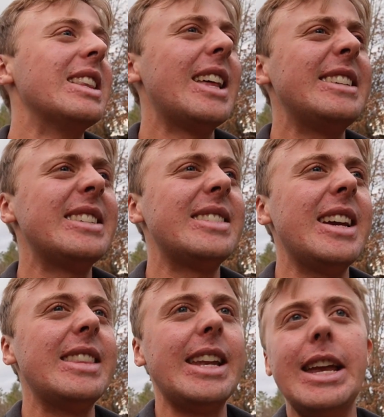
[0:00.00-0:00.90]
like to
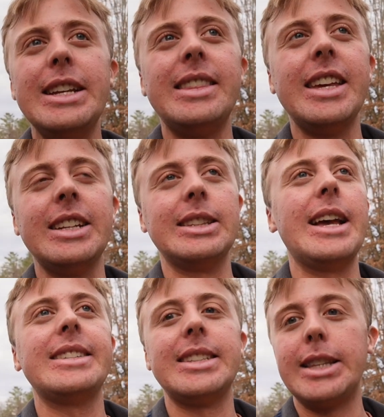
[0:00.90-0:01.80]
say that anything
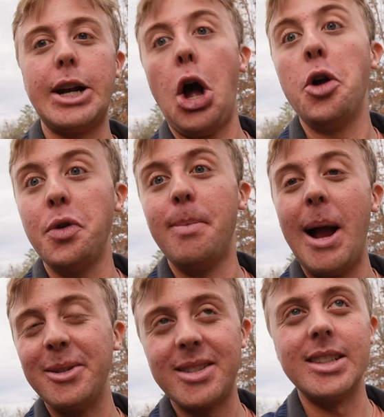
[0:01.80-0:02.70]
less than like 100
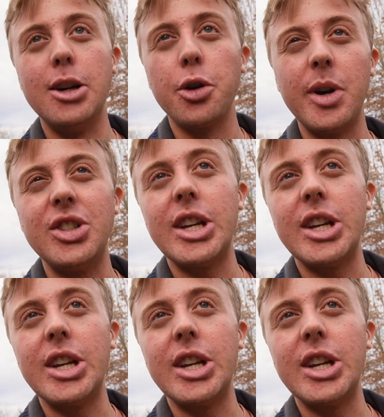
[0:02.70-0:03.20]
miles isn't long range,